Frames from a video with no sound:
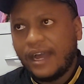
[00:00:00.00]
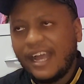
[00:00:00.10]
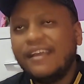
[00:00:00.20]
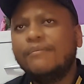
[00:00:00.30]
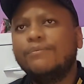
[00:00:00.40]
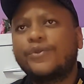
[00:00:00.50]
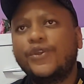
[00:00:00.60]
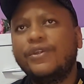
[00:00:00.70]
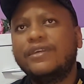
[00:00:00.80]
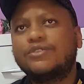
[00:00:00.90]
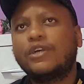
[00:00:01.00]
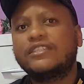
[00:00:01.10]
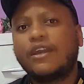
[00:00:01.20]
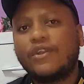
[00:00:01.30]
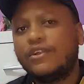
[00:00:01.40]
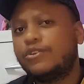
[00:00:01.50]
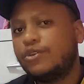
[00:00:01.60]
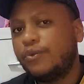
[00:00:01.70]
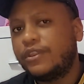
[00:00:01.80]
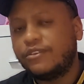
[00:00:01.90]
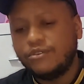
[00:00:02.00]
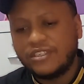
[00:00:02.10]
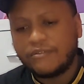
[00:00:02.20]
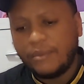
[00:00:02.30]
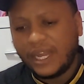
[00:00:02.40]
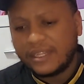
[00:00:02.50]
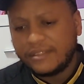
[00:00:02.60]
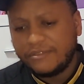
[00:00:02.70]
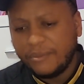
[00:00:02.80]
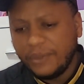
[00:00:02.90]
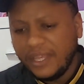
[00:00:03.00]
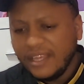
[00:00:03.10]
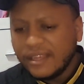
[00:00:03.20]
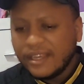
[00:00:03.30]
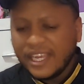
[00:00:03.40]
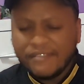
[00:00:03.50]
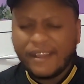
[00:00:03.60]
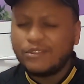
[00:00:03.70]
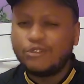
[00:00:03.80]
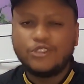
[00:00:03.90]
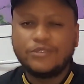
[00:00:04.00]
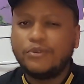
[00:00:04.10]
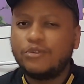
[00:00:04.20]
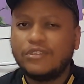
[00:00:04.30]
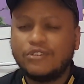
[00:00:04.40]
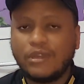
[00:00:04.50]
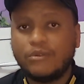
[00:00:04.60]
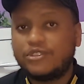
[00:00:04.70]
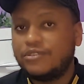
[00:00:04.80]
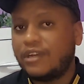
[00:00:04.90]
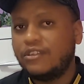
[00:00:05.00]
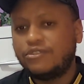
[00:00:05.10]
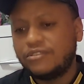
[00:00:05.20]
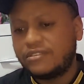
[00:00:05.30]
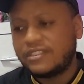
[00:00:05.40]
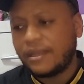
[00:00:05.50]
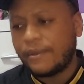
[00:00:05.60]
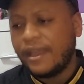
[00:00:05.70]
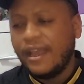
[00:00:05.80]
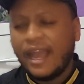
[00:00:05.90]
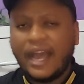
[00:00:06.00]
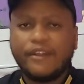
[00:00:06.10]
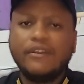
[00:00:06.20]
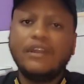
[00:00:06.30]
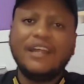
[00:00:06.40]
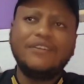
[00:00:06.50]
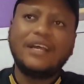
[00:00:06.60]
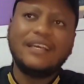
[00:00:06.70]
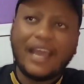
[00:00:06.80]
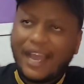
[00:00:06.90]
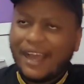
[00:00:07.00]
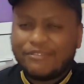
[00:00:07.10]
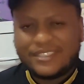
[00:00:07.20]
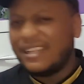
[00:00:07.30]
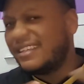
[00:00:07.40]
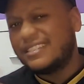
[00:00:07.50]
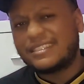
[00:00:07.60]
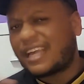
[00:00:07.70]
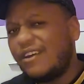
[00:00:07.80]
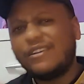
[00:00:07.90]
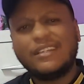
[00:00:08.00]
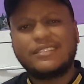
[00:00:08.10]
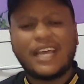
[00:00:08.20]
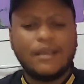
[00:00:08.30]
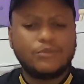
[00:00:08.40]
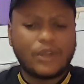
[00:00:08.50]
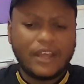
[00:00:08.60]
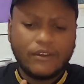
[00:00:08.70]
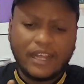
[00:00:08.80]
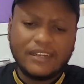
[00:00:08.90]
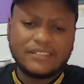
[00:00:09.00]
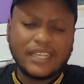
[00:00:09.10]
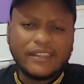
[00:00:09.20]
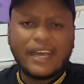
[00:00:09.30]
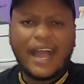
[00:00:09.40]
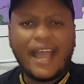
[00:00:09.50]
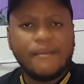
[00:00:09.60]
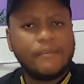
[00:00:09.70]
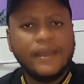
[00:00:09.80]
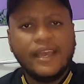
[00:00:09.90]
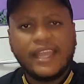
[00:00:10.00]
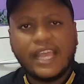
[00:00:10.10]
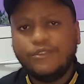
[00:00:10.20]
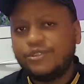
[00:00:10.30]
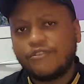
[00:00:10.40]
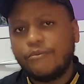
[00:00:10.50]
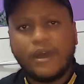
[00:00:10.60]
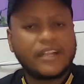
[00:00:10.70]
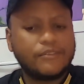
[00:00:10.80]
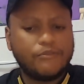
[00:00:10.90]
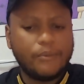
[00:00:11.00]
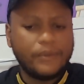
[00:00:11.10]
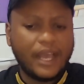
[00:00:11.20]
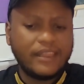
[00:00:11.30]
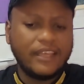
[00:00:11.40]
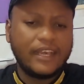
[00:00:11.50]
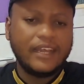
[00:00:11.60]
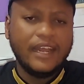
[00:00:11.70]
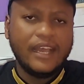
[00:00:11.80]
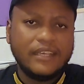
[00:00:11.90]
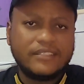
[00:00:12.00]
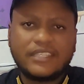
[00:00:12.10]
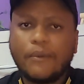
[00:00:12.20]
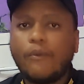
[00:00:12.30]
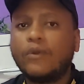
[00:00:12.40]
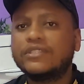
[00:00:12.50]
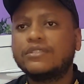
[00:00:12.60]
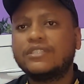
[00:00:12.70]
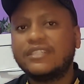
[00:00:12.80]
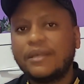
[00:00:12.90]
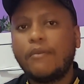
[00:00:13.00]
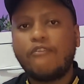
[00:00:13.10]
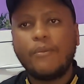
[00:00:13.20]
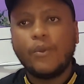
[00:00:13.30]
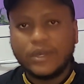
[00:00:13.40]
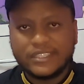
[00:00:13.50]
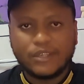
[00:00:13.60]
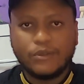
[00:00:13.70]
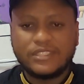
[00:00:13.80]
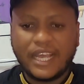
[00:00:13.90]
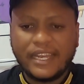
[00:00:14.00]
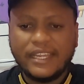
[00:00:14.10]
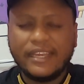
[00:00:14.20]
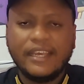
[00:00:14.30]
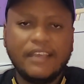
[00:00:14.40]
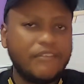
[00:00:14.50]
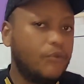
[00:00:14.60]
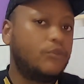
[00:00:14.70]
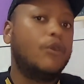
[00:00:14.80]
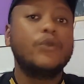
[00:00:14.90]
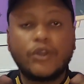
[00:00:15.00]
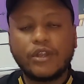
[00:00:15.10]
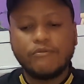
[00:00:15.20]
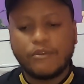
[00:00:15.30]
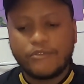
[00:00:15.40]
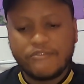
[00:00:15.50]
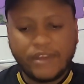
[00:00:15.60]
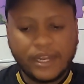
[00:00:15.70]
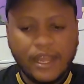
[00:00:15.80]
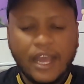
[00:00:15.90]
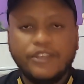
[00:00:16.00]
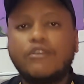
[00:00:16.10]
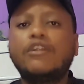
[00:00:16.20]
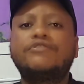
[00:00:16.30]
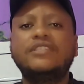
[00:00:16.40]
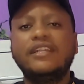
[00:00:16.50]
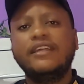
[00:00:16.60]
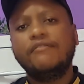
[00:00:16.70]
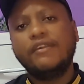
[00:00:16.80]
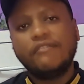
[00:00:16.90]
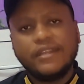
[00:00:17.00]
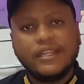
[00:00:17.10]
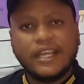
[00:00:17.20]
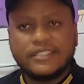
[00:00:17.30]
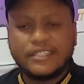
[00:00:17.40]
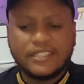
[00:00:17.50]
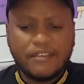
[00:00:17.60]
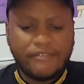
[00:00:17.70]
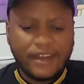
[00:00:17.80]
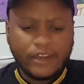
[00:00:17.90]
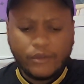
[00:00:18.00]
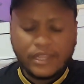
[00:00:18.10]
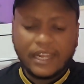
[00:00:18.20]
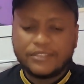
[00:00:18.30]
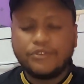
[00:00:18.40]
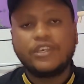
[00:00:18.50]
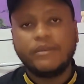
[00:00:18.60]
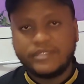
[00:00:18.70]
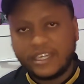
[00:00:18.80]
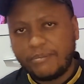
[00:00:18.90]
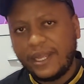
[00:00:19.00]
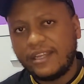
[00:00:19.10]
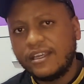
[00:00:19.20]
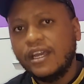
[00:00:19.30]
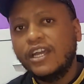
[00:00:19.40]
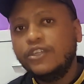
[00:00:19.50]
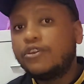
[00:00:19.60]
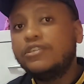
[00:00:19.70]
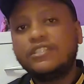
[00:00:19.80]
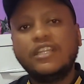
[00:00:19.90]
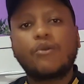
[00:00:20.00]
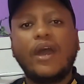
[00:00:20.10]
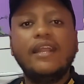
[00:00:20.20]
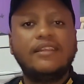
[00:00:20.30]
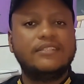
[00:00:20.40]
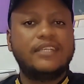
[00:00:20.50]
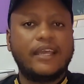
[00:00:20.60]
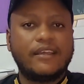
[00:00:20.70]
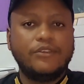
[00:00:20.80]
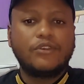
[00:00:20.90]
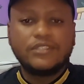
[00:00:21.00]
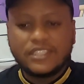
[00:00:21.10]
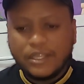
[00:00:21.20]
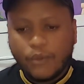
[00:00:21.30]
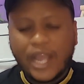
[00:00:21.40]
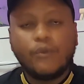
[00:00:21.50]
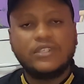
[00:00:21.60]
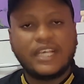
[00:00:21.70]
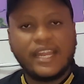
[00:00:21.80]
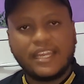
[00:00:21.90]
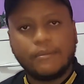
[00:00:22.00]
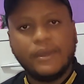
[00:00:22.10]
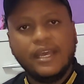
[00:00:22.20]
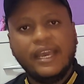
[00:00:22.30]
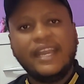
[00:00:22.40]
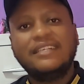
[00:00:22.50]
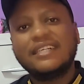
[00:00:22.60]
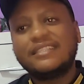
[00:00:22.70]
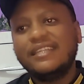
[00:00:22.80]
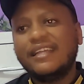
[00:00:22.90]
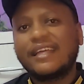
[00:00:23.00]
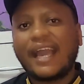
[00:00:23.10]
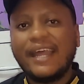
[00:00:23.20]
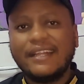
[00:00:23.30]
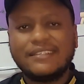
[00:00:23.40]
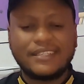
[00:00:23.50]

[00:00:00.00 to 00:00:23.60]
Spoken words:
I'm curious what they're gonna do with Yusuf Mar. For me, if I had to choose between the two, I would choose Sithebe. I've said this countless times, or I don't understand the hype that Yusuf Mar for me. I think Sithebe for me was a good signing, even though we got him for free. But you could have seen even as his NFL, I know in the last few games that he played, you could see the quality is there. You could see why we signed him. He just needed the guidance.